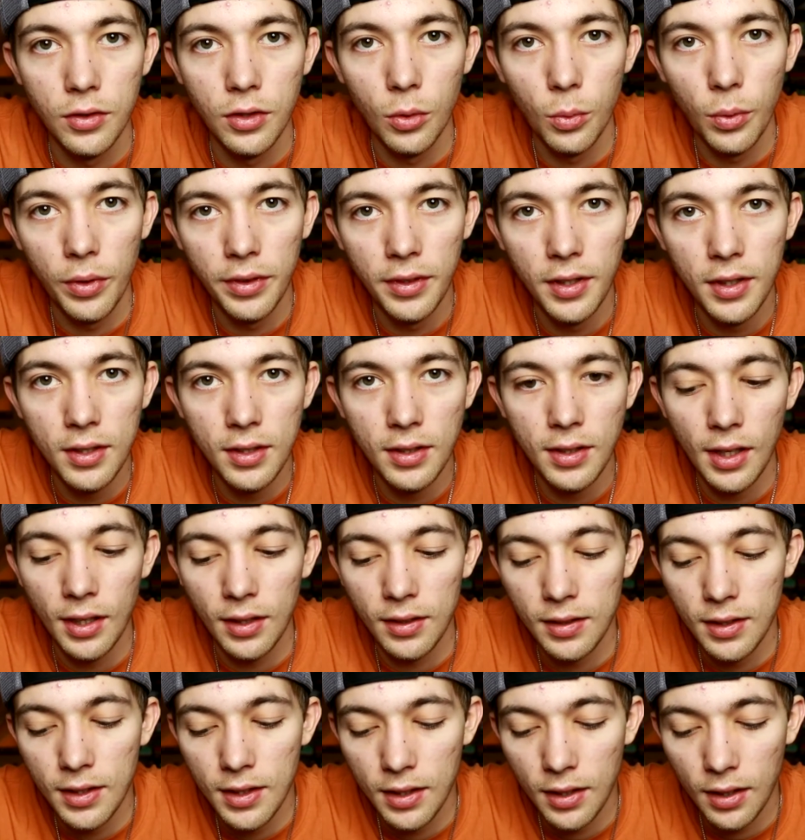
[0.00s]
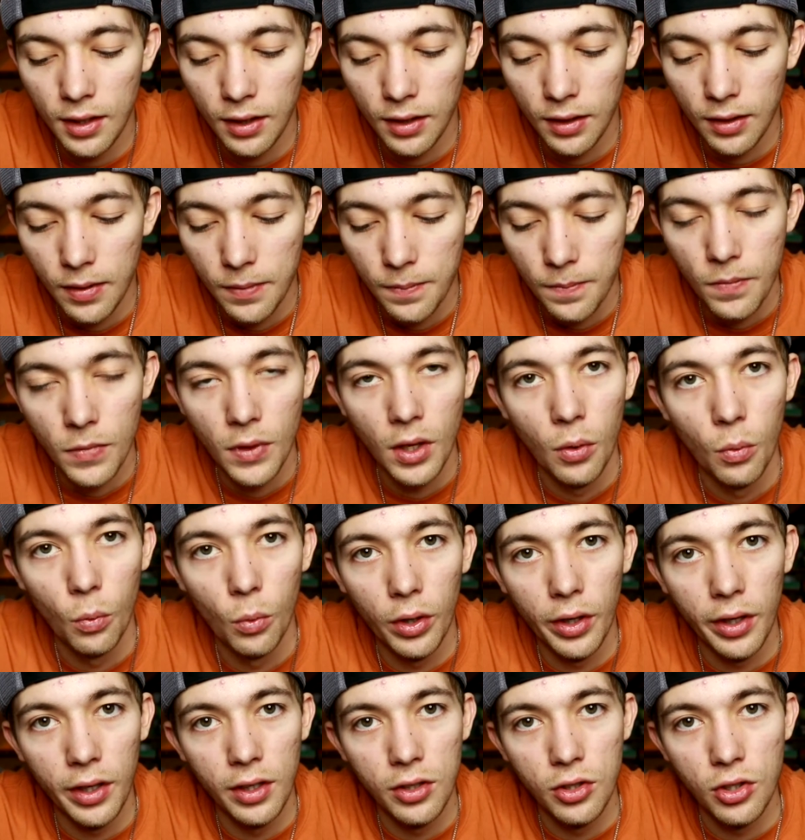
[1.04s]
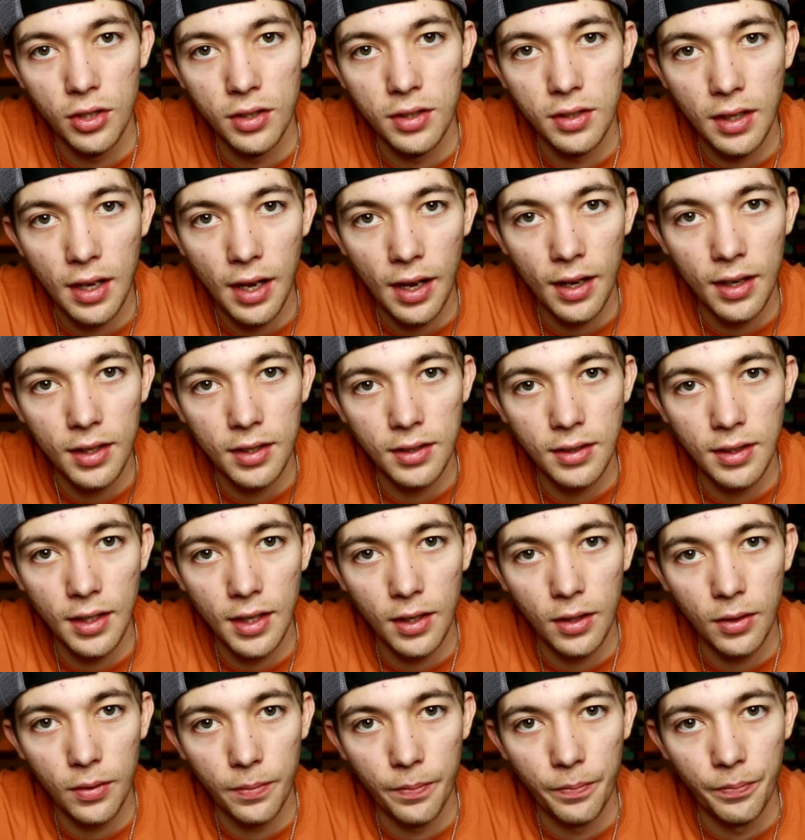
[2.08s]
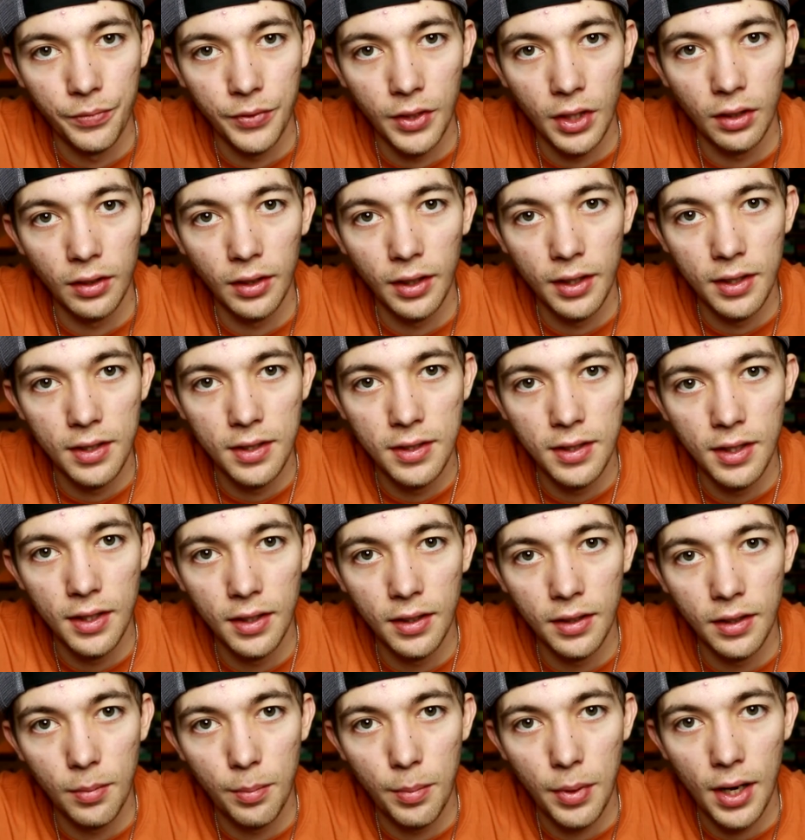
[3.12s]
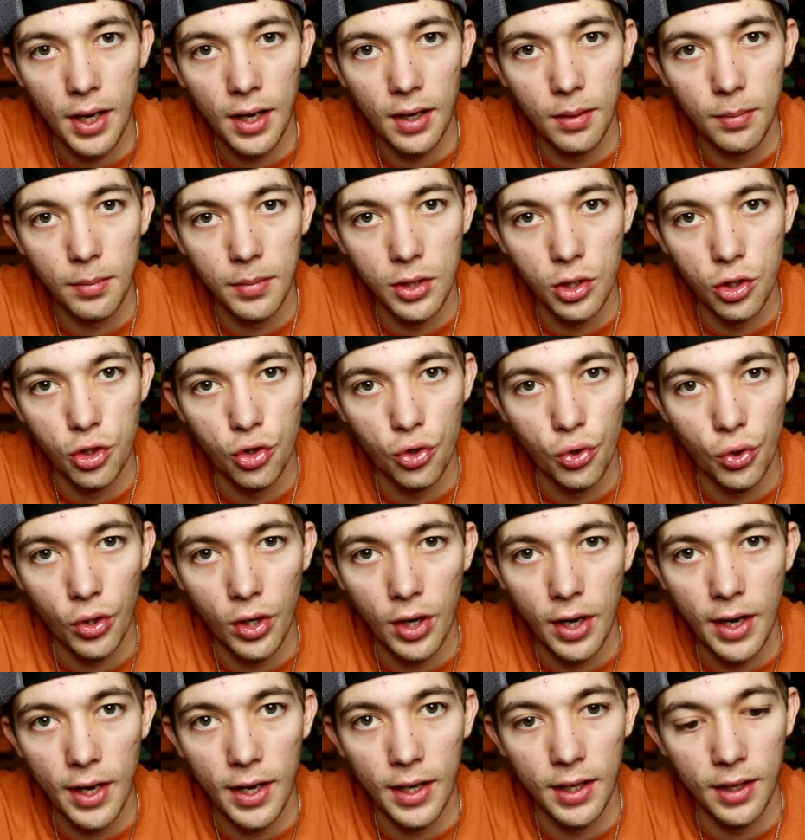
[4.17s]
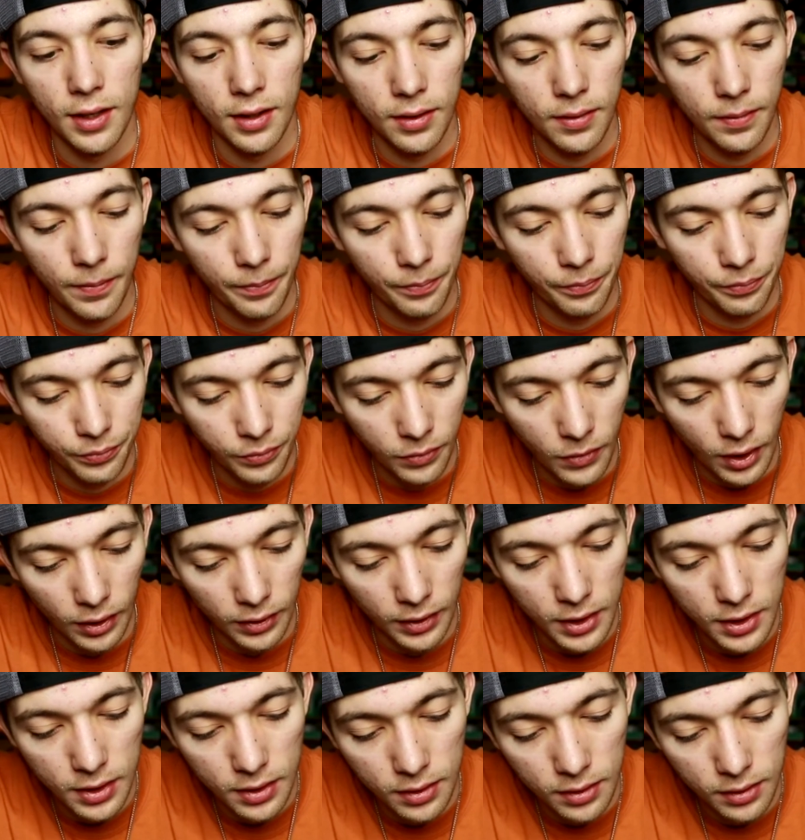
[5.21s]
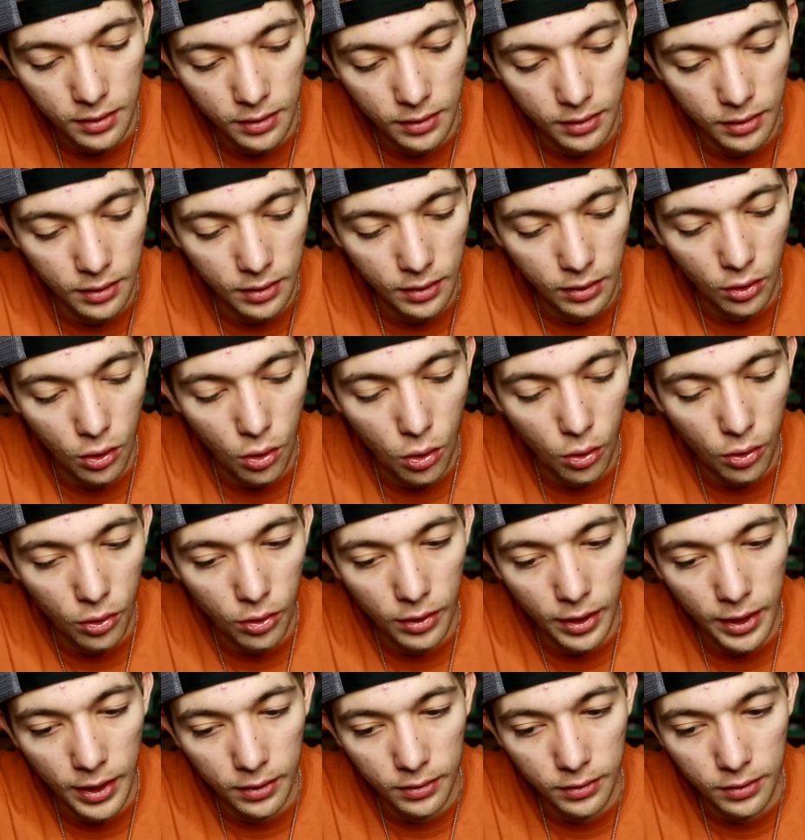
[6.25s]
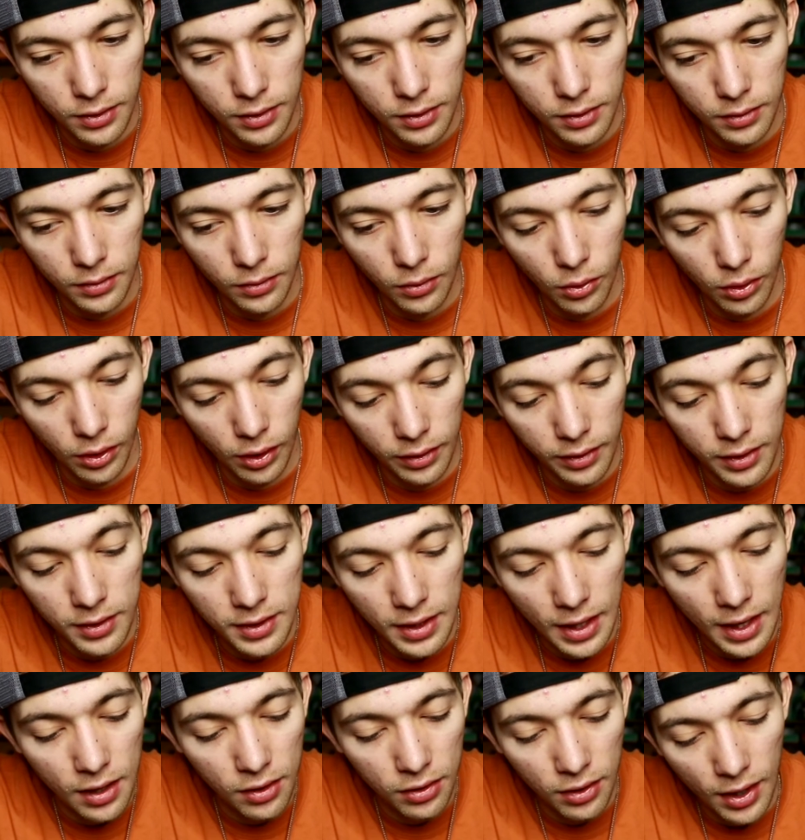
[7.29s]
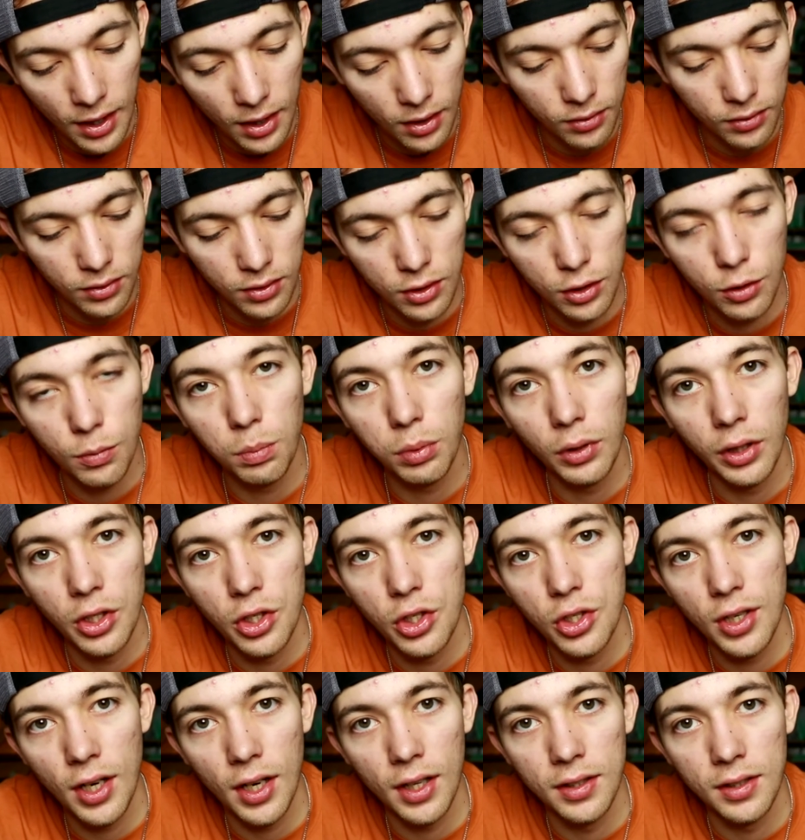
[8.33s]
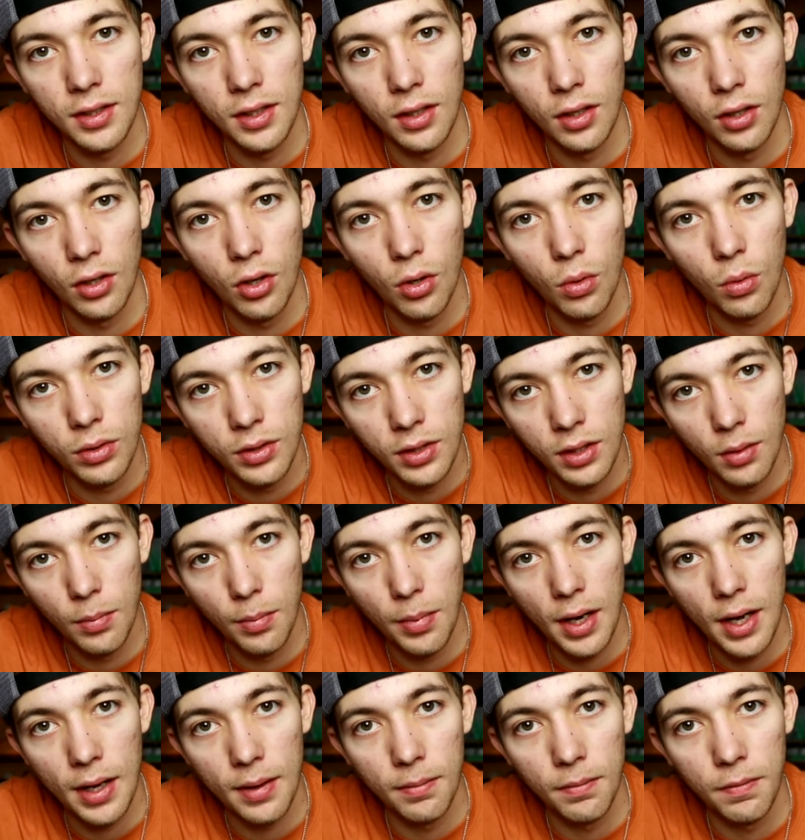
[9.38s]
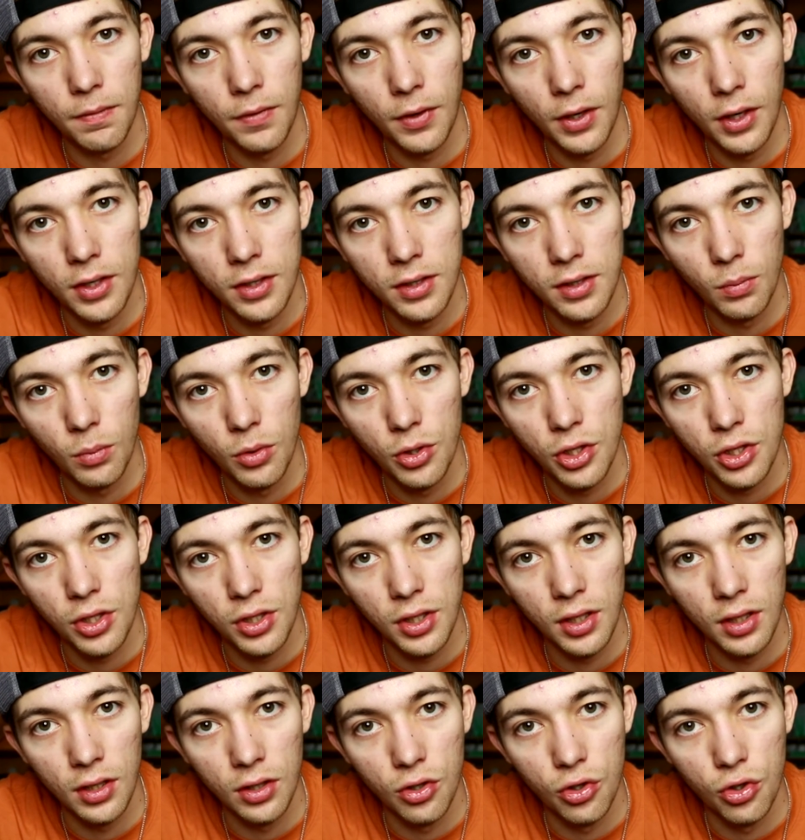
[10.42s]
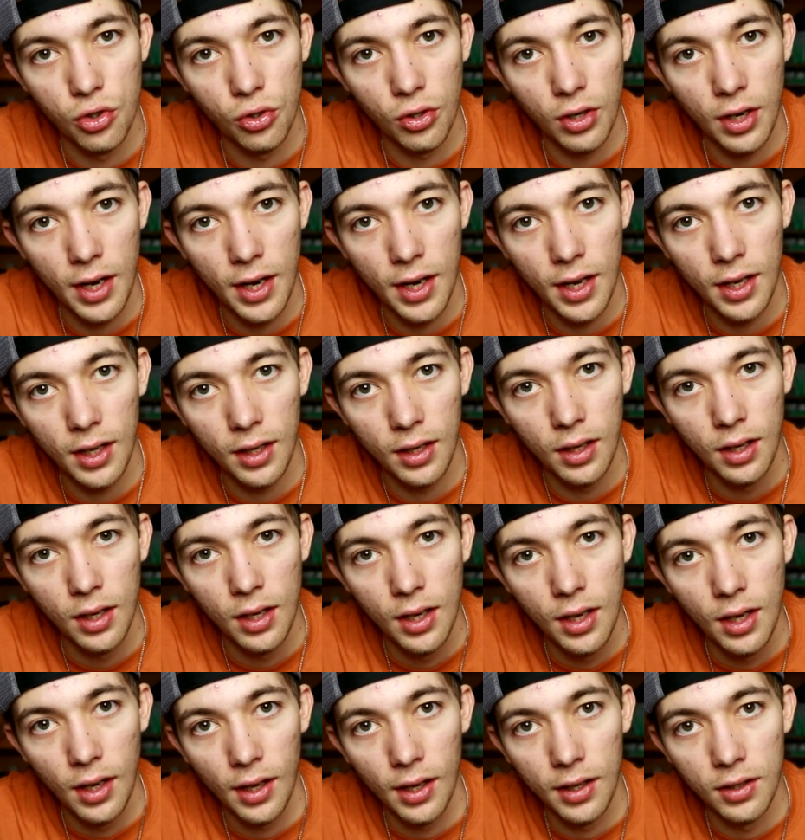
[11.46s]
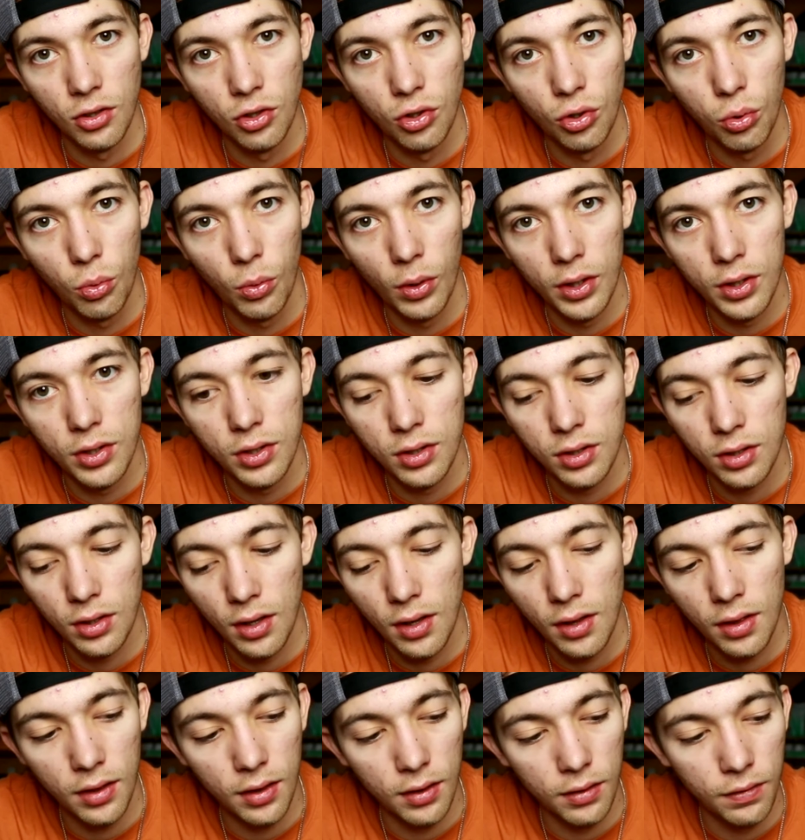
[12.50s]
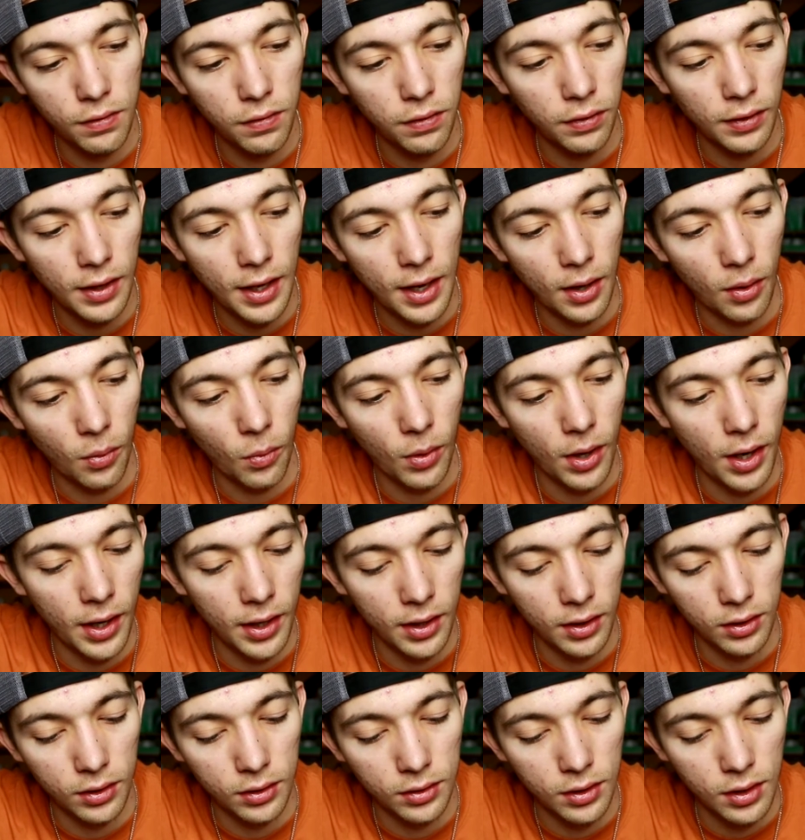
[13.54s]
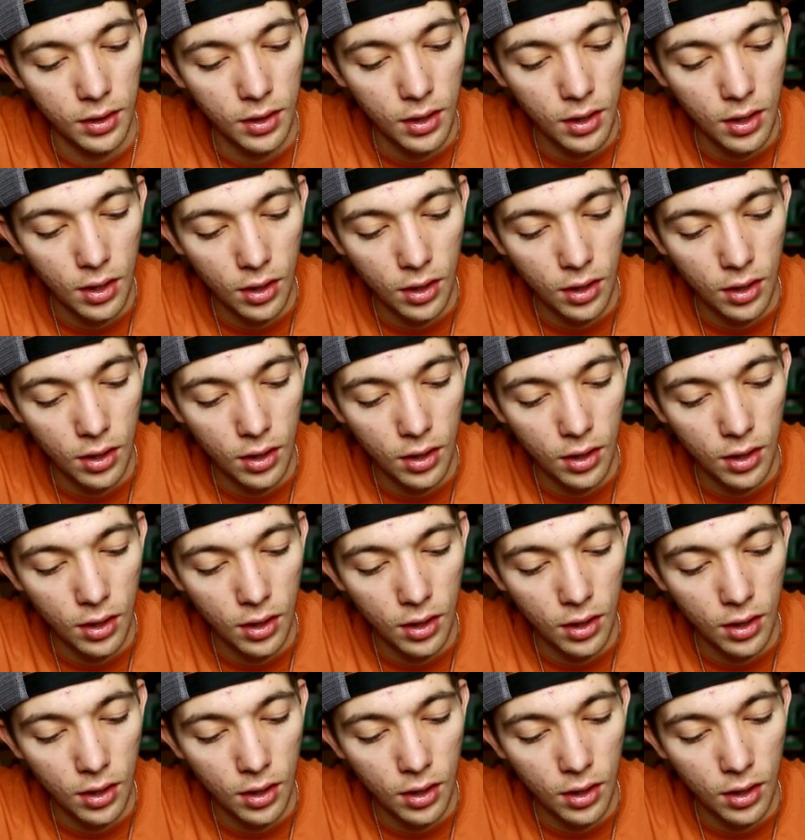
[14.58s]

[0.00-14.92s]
So with this technique, we're gonna just cast out, let it sit on the bottom and drag it. This quarter ounce or this eighth ounce split shot's gonna go to the bottom first, and we're just gonna drag and twitch the Flat Wild